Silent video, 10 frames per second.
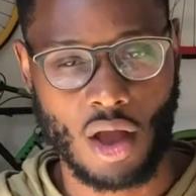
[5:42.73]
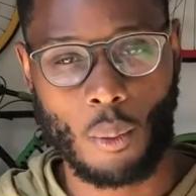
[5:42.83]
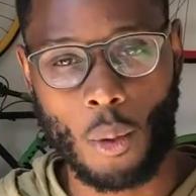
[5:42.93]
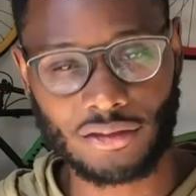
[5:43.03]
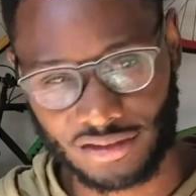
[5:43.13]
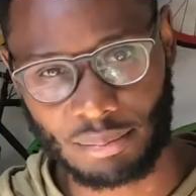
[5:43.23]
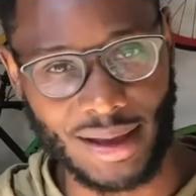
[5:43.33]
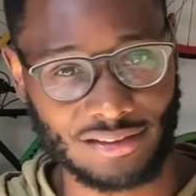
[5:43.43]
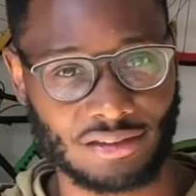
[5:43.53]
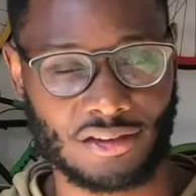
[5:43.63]
What's the
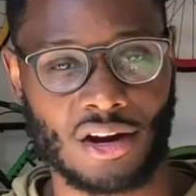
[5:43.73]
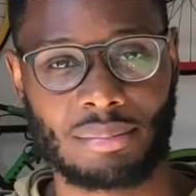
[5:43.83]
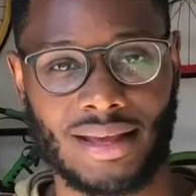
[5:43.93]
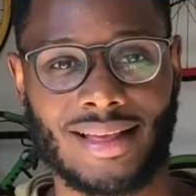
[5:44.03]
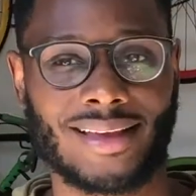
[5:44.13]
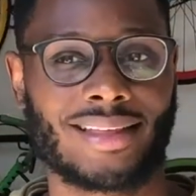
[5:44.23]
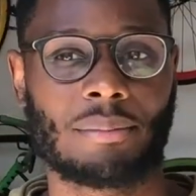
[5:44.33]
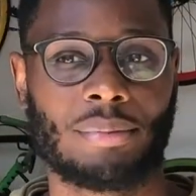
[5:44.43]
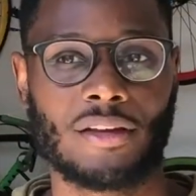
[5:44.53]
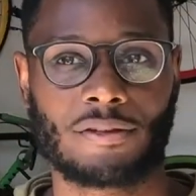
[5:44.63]
basis going to
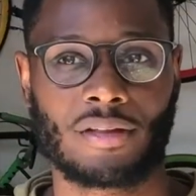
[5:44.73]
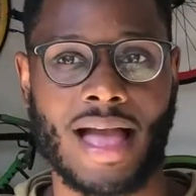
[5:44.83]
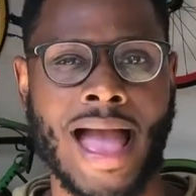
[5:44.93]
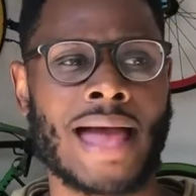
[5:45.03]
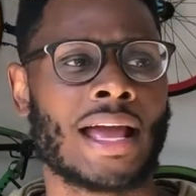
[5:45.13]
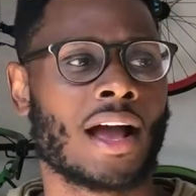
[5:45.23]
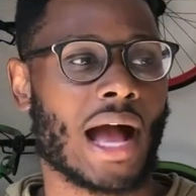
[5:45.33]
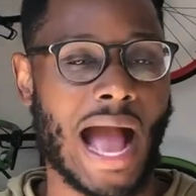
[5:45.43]
be for that?